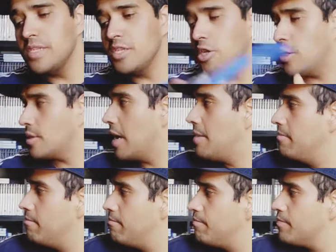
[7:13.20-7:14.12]
Chess game.
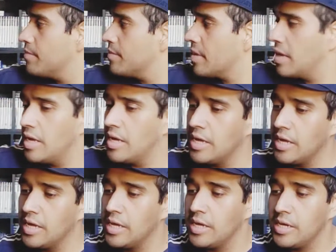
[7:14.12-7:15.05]

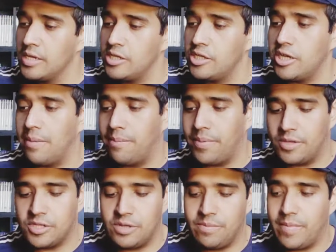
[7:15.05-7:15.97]

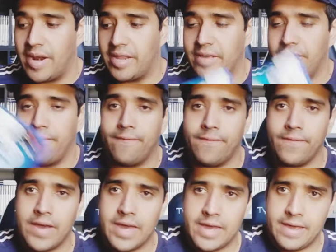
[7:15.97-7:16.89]
Championship Manager
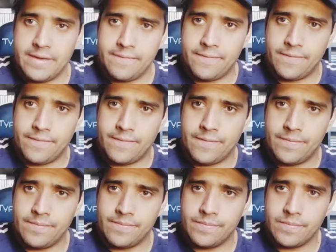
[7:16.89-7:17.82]
5.
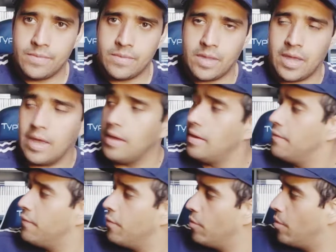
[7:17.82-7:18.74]
A
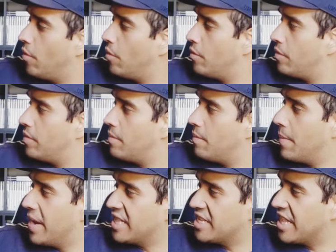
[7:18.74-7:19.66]
football
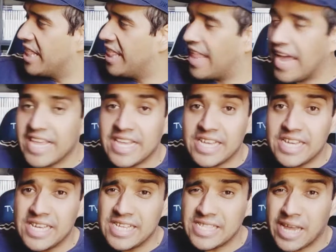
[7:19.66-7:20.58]
manager like
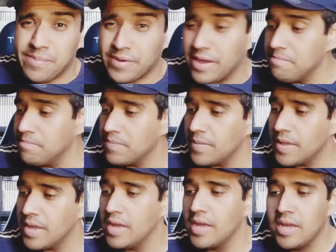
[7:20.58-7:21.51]
type game.
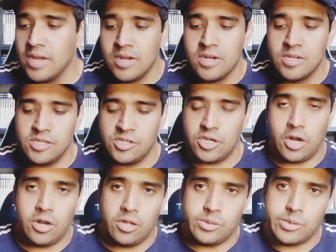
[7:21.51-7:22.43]

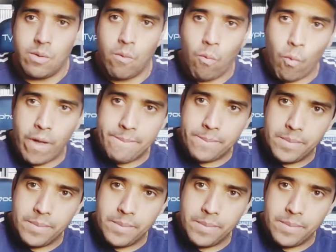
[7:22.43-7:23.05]
Charlotte Web.